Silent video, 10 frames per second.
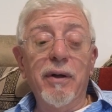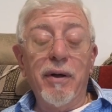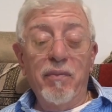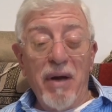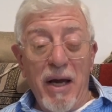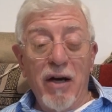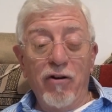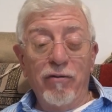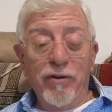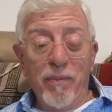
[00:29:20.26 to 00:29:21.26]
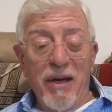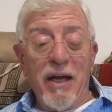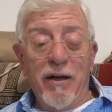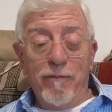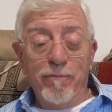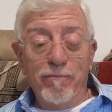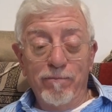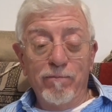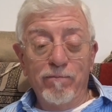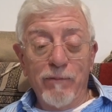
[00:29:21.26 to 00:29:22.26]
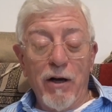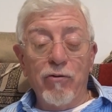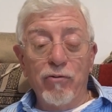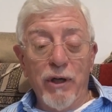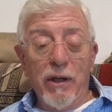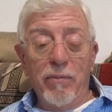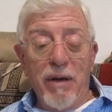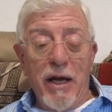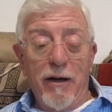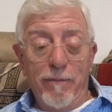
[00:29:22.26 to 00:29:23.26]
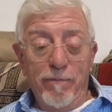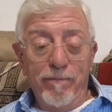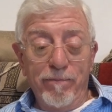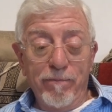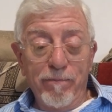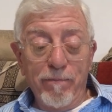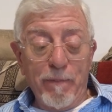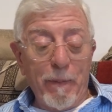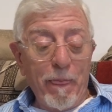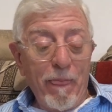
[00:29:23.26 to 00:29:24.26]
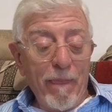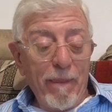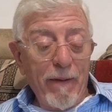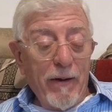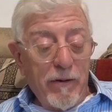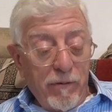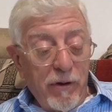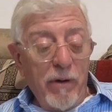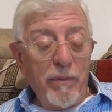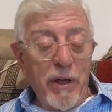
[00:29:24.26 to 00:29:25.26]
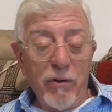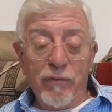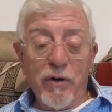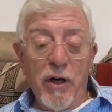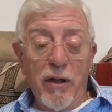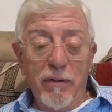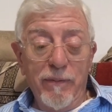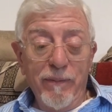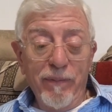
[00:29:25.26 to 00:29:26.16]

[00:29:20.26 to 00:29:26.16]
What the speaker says: A man of the men, a real man, and a real man of God.